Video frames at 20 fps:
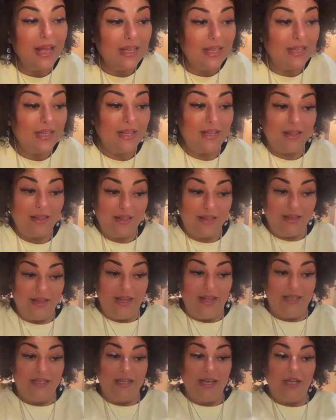And
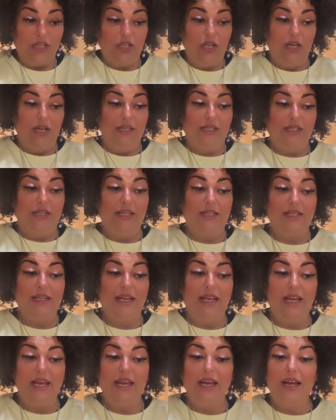it's actually
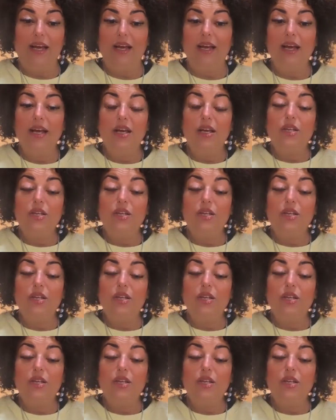sitting here.